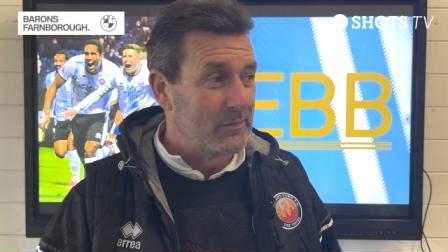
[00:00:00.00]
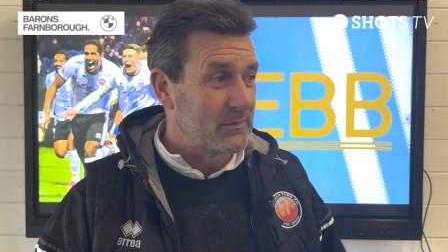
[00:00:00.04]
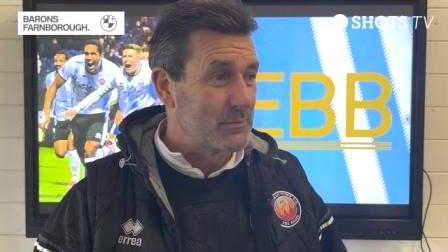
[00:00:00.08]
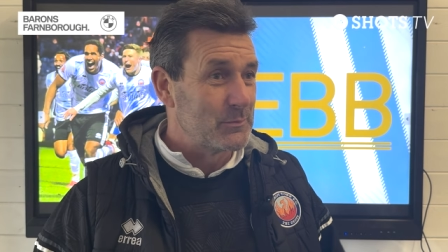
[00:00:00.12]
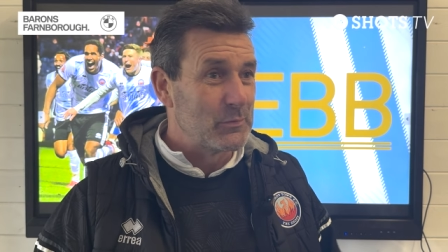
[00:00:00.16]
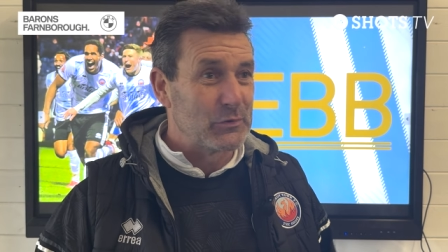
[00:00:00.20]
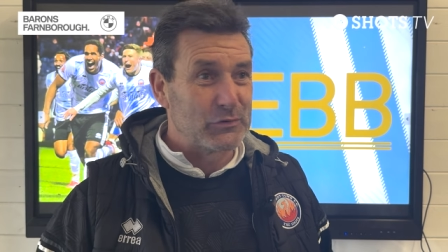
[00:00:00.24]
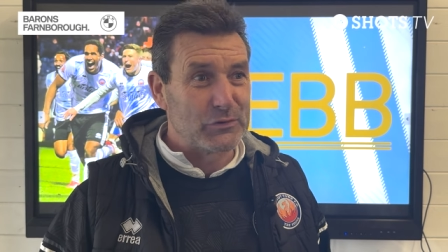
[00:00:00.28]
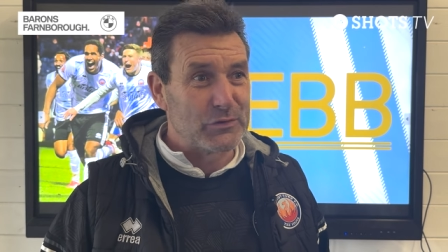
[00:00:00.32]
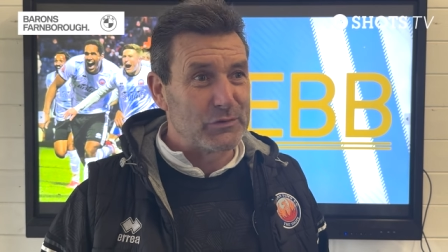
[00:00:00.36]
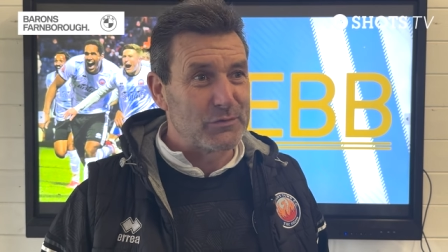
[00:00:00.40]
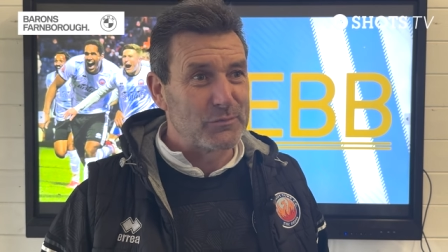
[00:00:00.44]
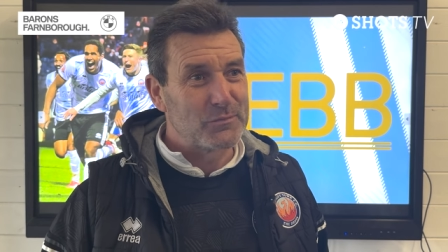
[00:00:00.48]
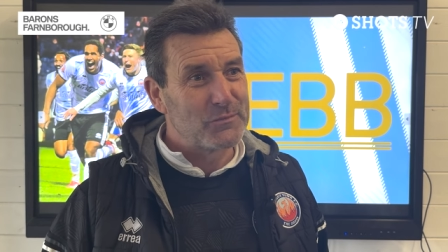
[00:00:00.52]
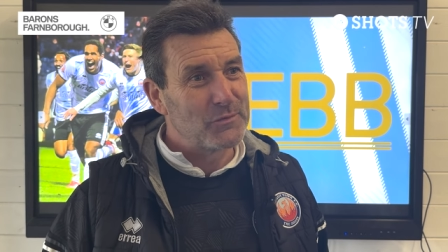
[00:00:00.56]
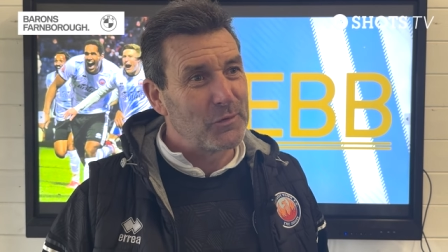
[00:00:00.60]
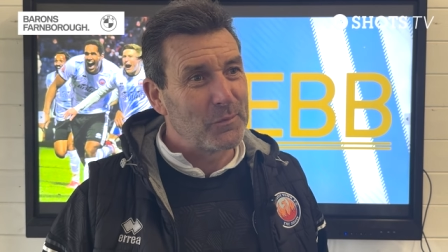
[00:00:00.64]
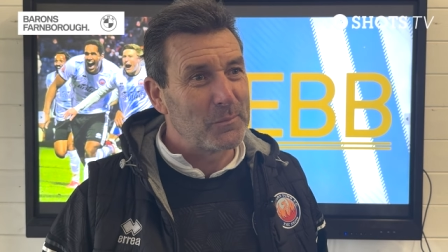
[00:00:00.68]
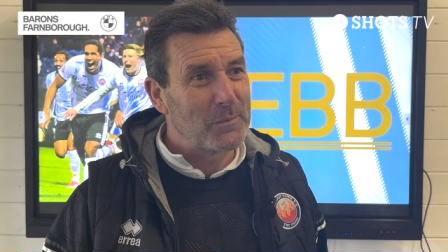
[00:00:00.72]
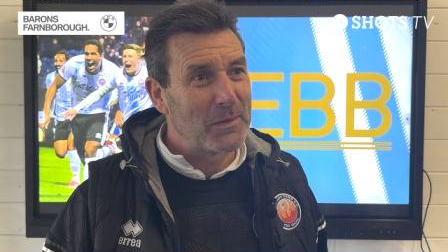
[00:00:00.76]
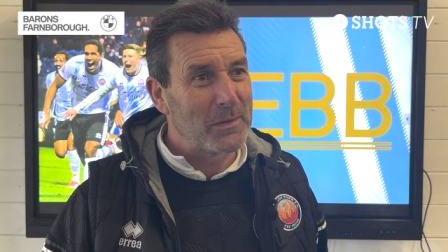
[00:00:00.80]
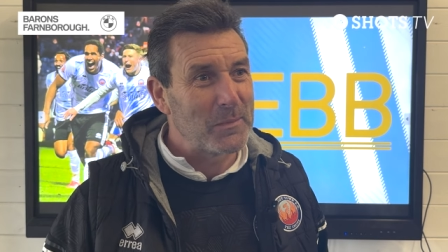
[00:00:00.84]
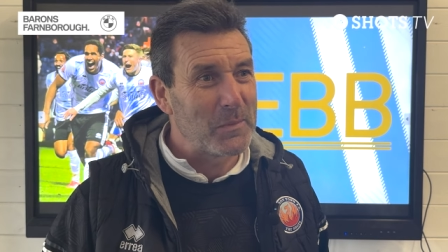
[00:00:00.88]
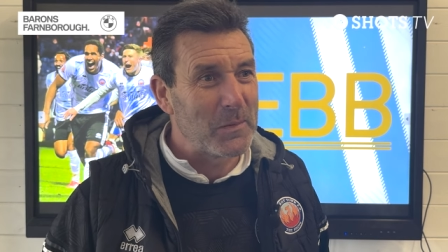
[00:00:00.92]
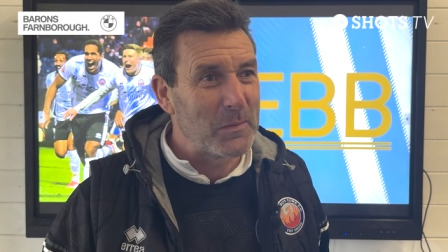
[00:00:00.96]
much as
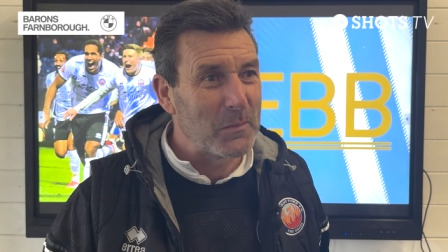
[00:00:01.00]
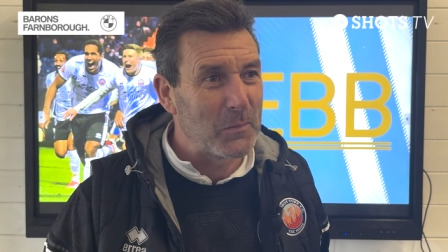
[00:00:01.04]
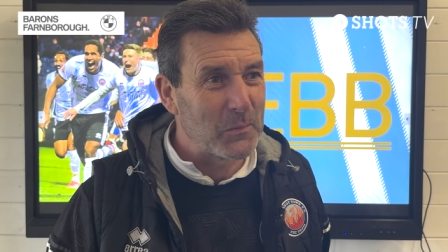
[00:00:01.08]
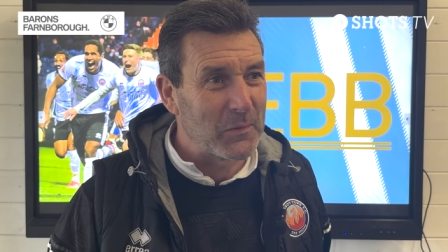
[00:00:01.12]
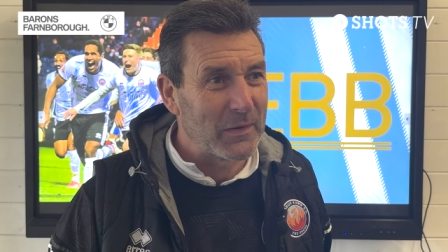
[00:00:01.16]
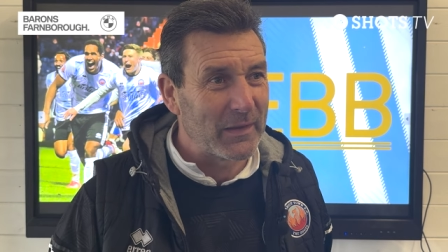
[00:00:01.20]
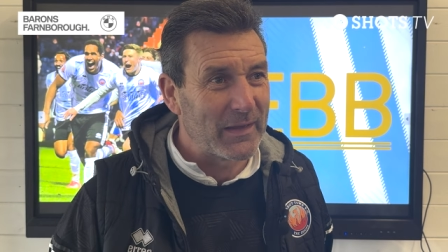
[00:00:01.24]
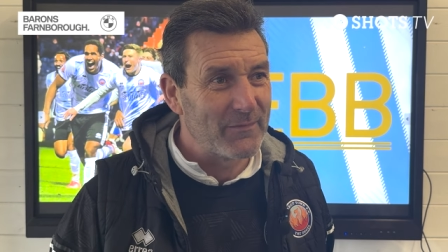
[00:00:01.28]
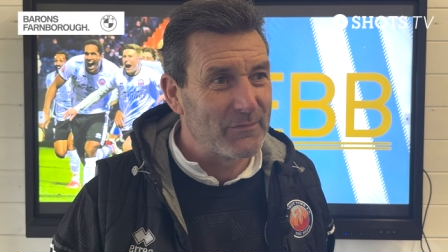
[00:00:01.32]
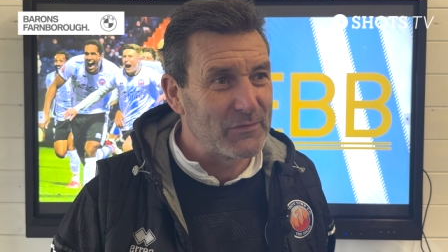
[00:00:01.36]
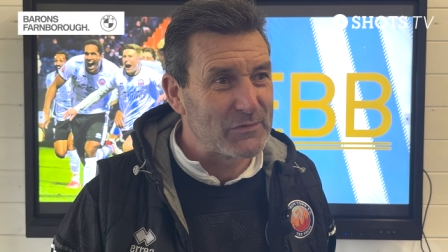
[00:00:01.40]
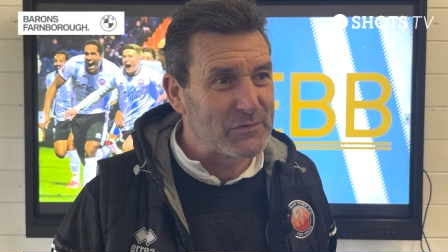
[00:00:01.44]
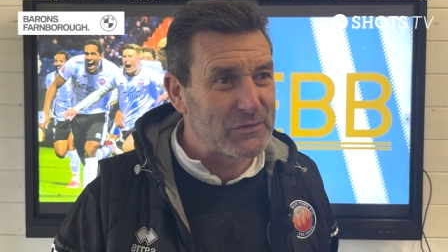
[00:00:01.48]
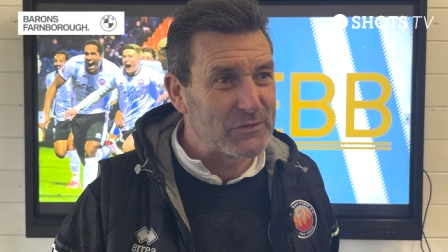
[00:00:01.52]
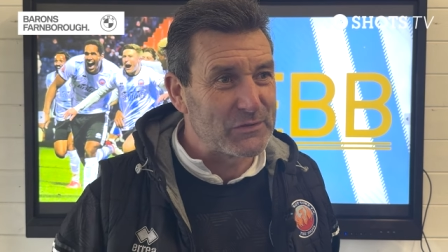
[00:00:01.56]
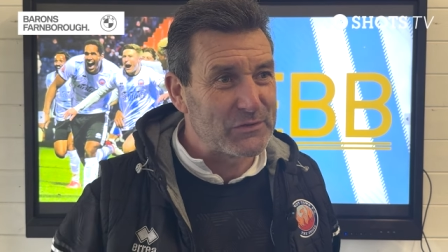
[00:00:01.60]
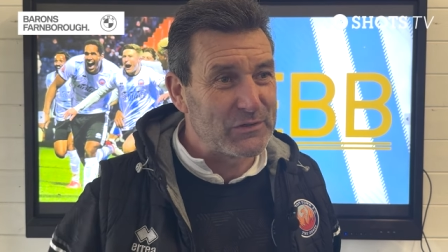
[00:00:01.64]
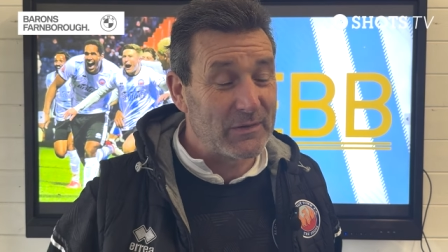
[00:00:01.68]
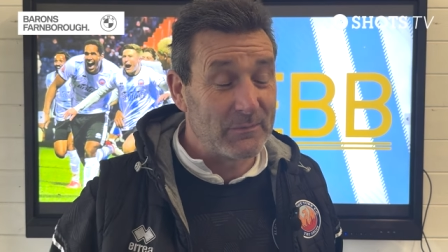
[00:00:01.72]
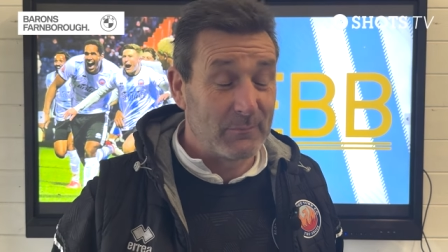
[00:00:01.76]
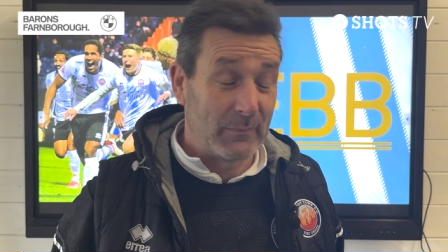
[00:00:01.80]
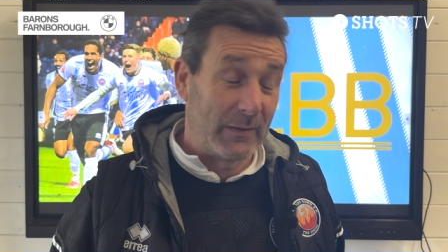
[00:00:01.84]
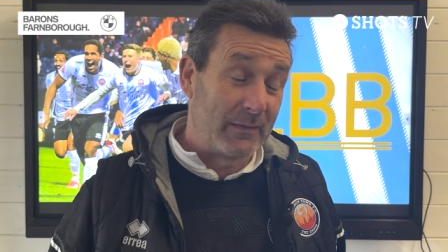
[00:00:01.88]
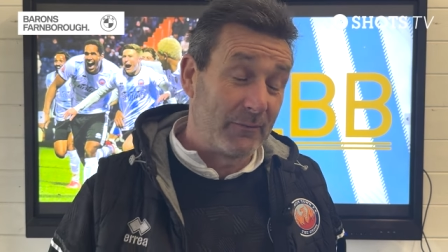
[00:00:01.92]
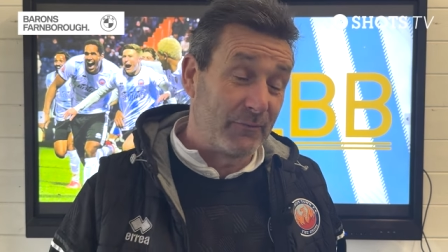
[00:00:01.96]
not many people would have given us a
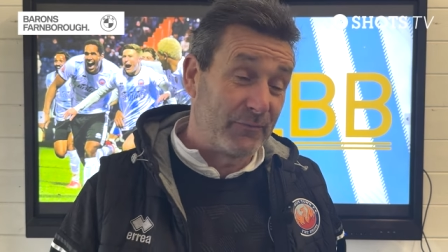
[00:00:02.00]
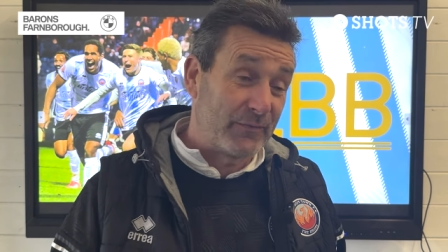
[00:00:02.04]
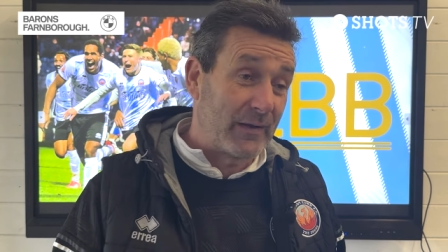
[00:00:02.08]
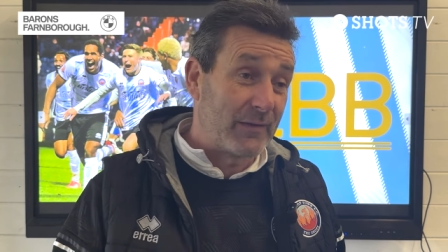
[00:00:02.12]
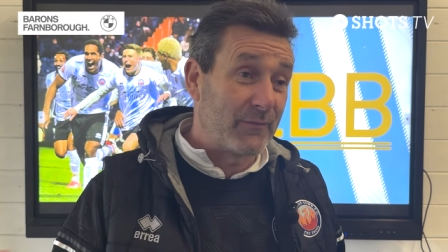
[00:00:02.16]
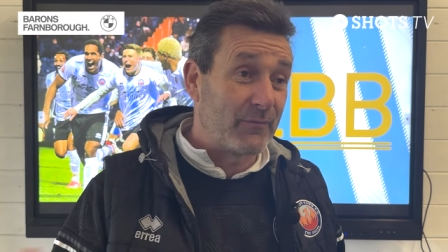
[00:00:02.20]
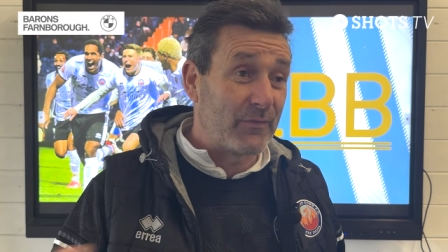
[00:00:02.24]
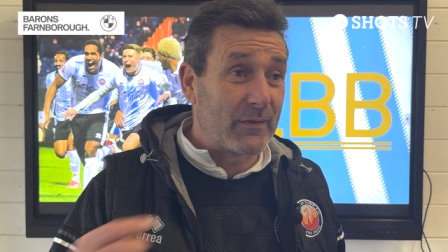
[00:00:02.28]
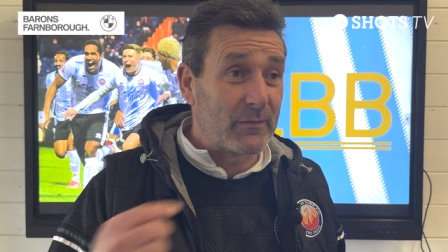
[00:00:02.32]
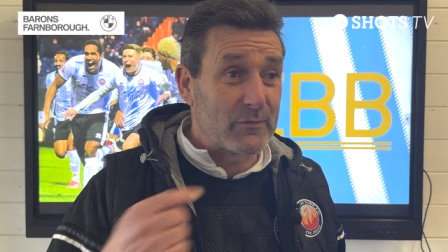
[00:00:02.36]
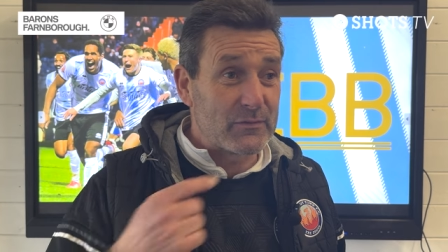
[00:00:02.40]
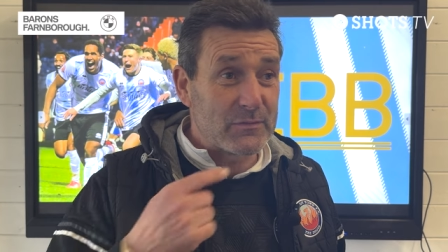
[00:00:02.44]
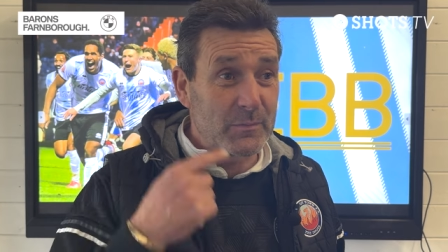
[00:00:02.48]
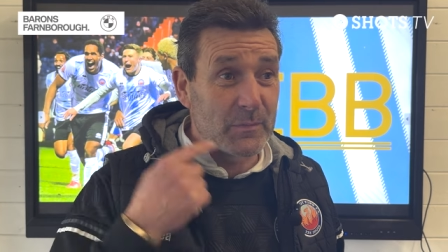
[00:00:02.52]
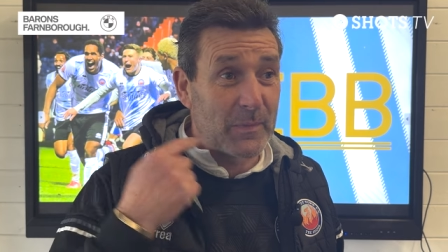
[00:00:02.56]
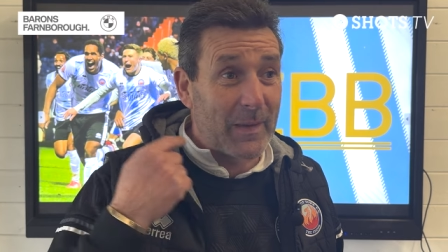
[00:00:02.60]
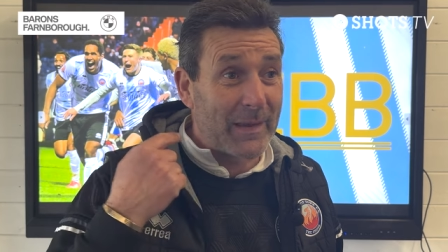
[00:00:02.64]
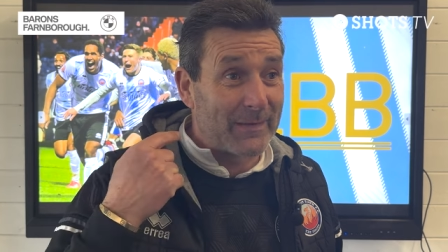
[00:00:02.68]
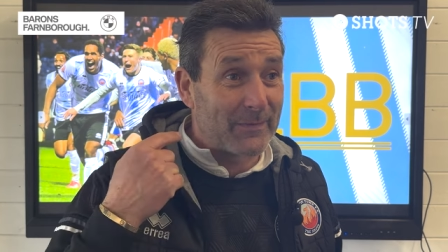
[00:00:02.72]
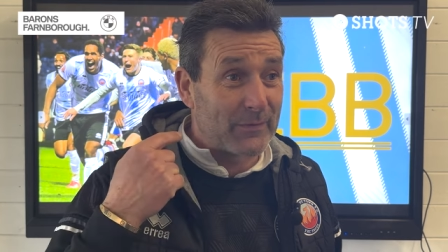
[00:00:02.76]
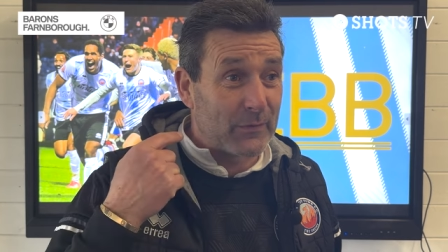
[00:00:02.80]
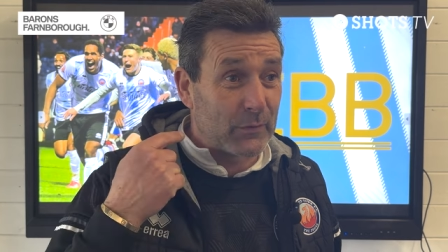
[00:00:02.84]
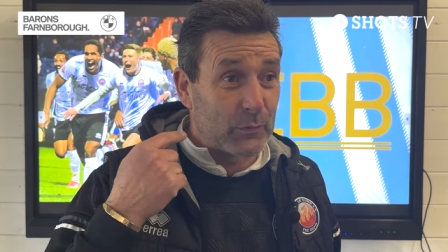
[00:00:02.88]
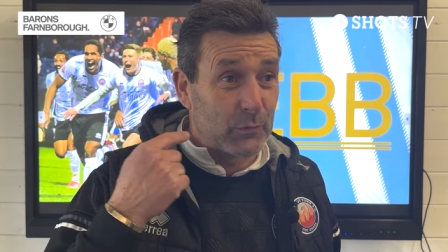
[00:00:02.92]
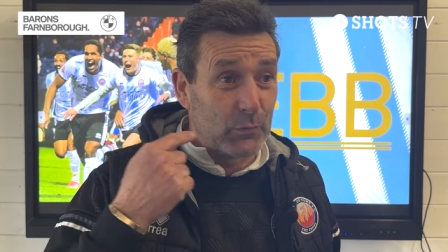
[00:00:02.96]
chance. Well, the 5,000
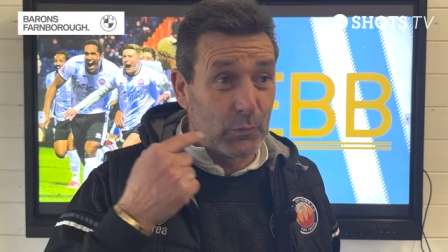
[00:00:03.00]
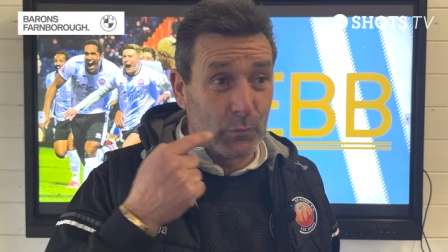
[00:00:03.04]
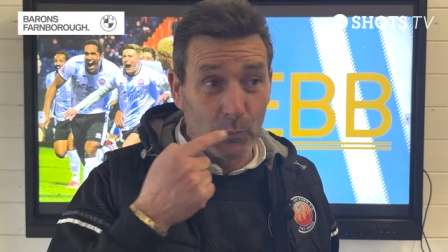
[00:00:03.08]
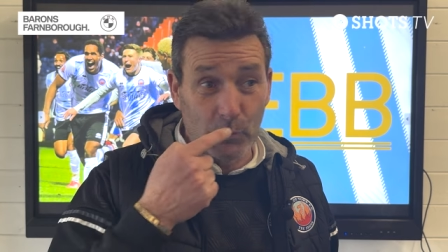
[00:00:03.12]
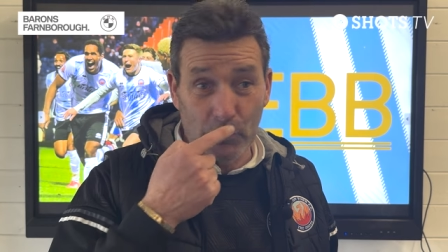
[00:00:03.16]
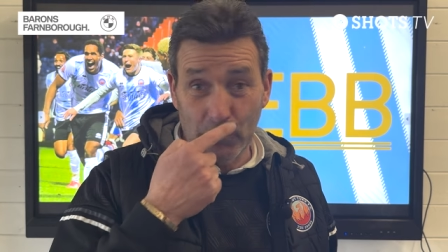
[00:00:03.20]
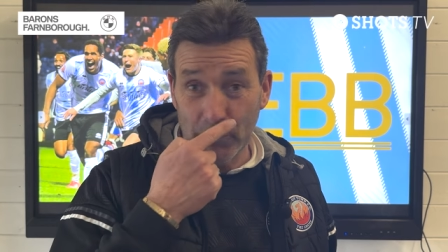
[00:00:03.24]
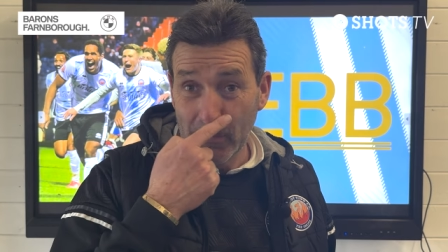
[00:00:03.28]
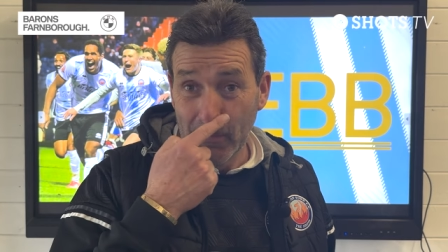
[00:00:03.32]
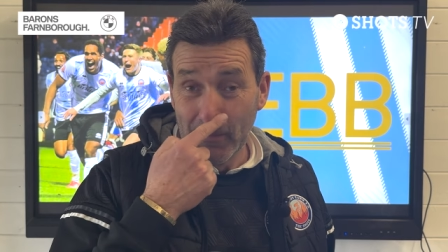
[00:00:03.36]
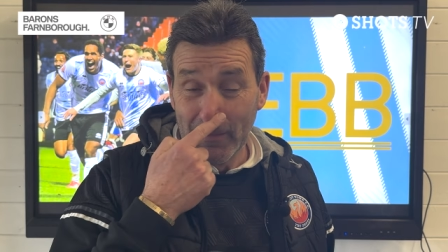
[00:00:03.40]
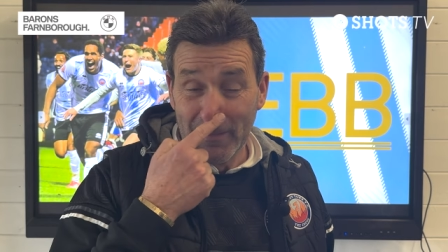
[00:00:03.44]
behind the goal would,